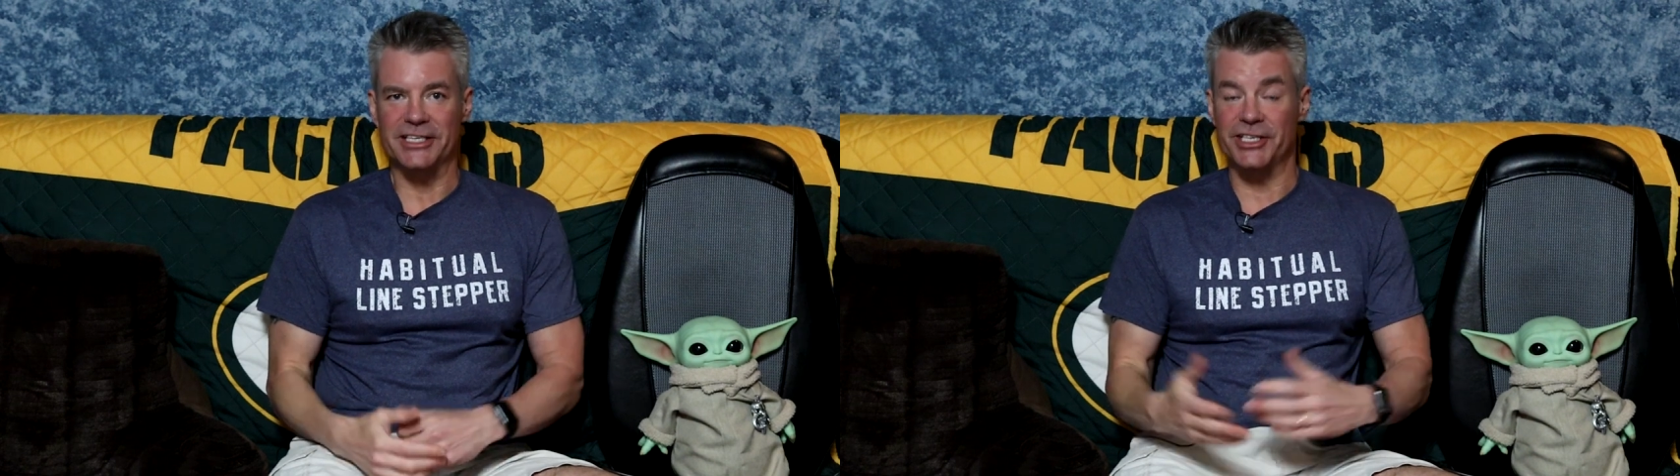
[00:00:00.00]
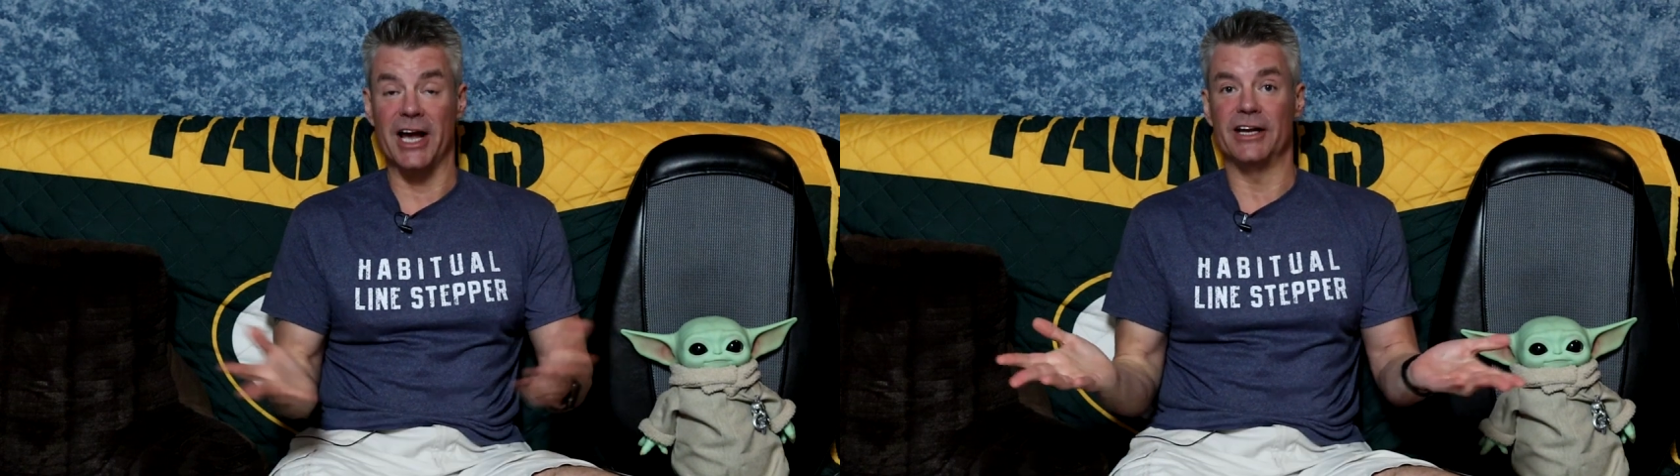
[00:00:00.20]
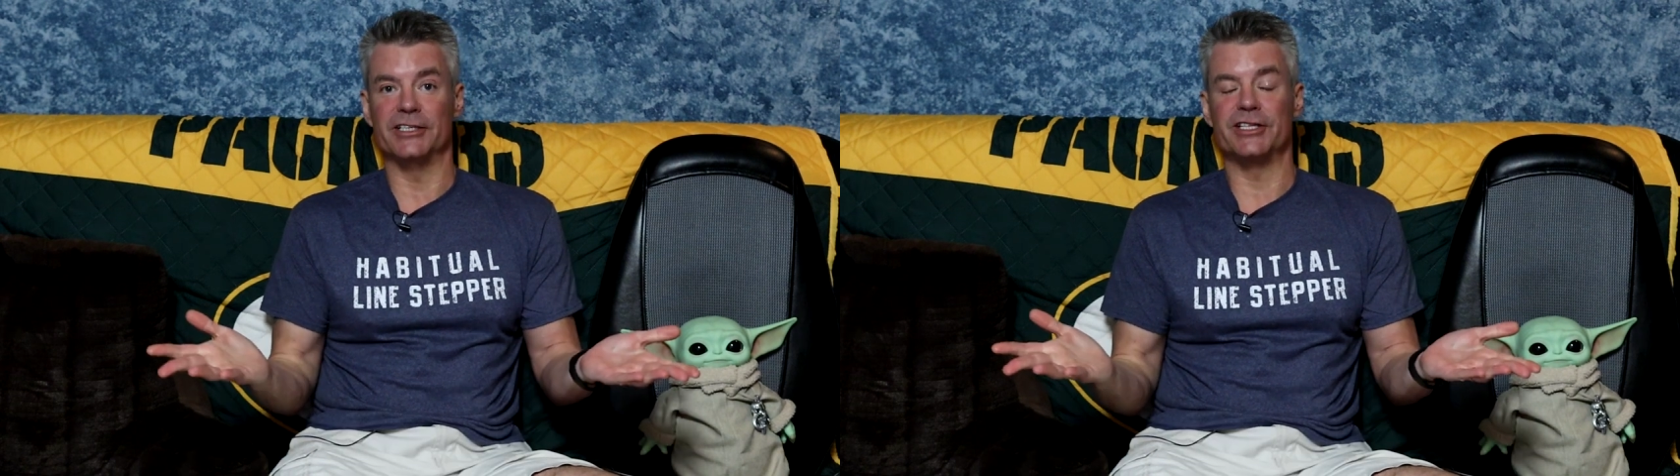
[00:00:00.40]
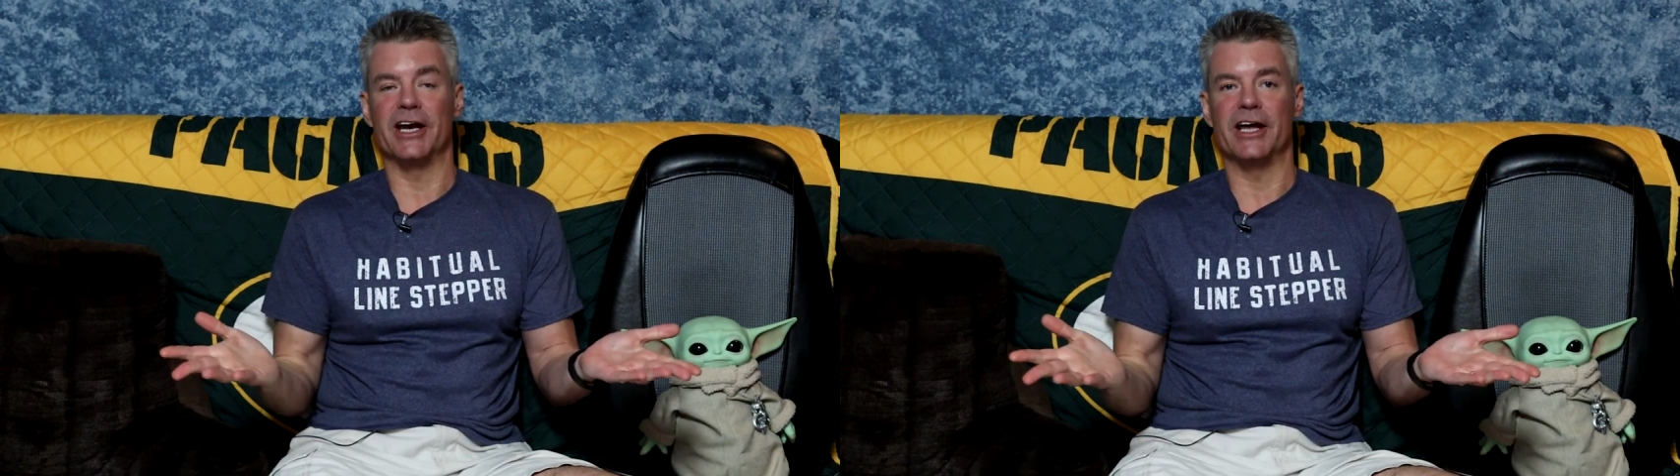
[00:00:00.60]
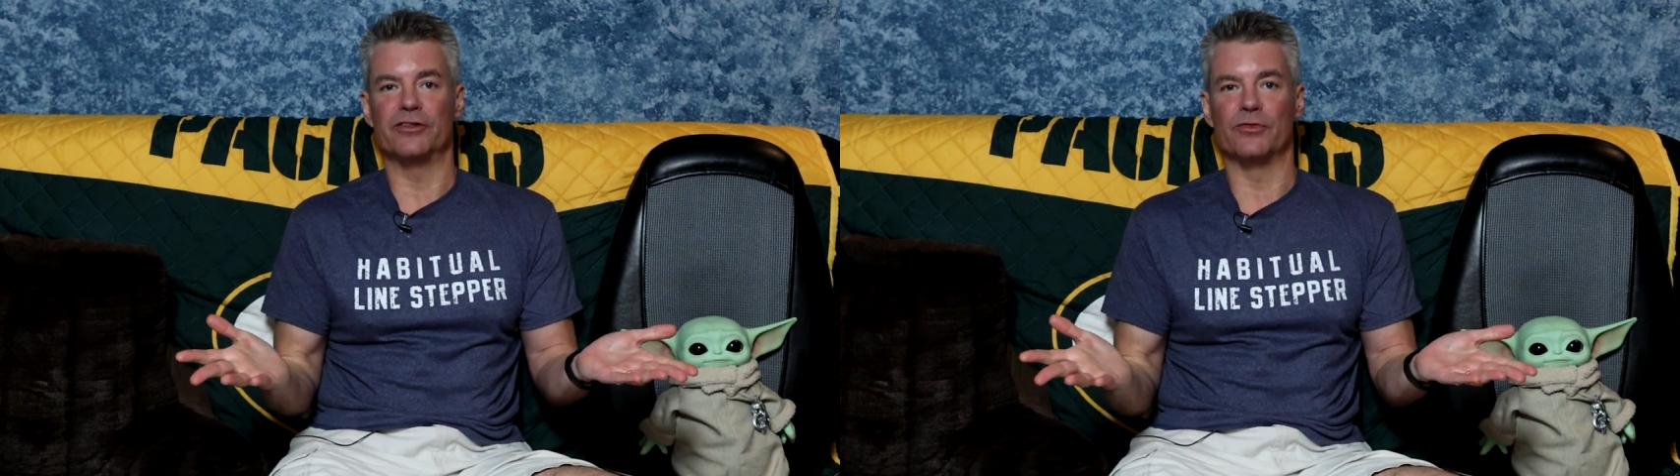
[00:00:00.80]
a challenge that
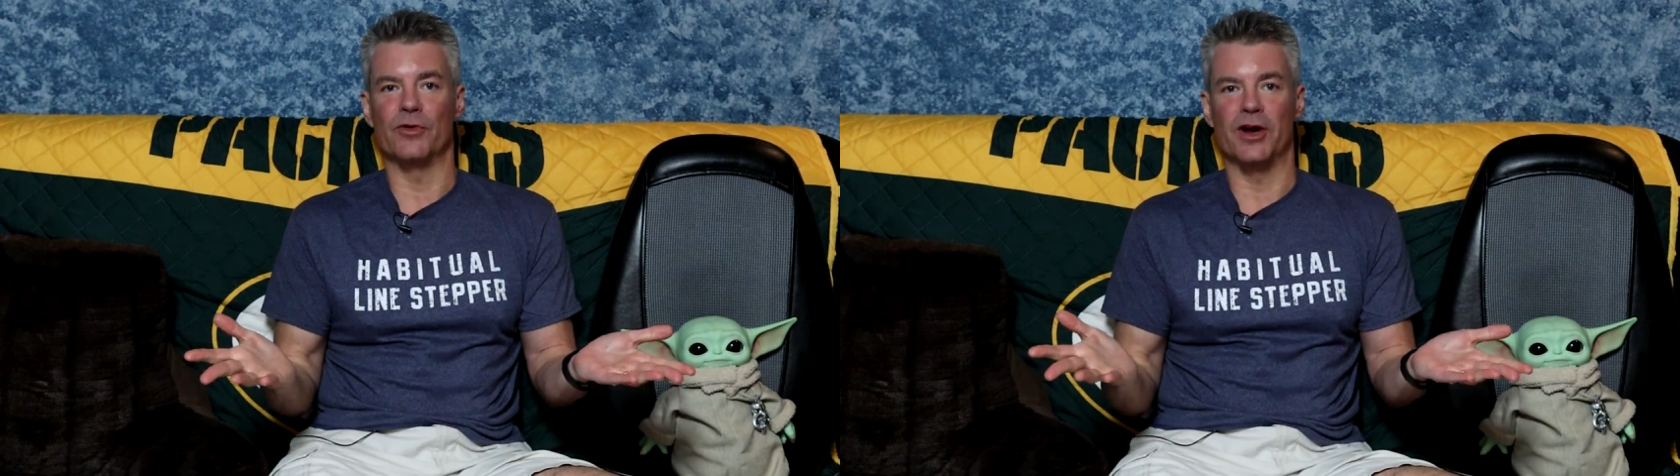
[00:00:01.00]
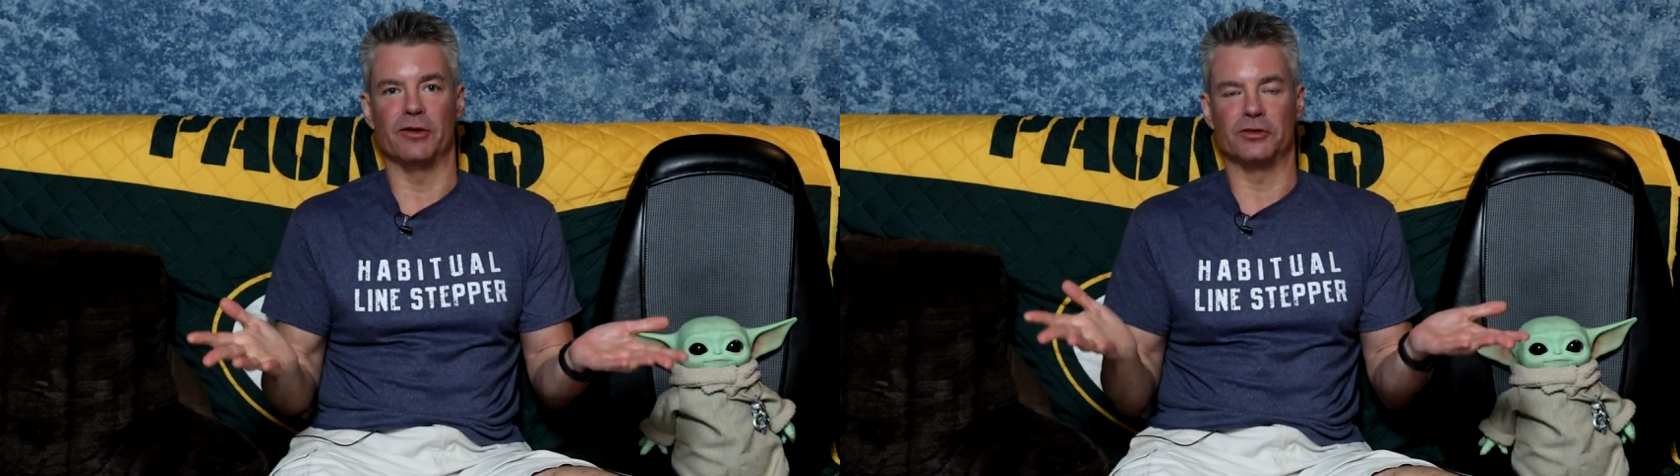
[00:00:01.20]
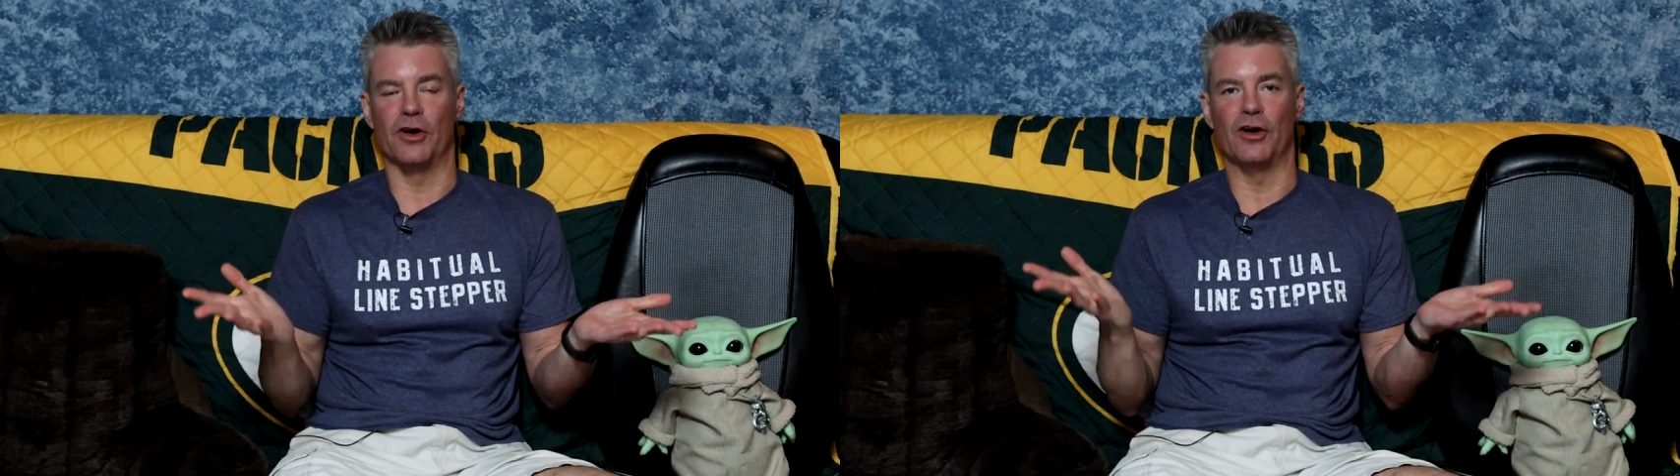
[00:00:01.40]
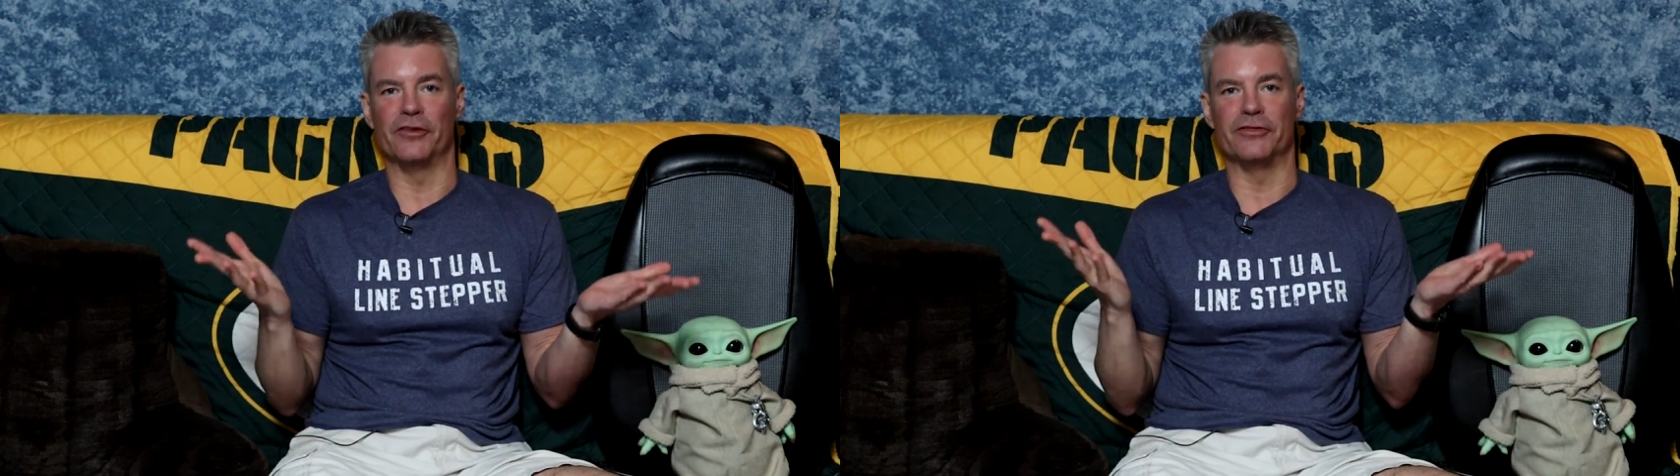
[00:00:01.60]
I had thrown out to all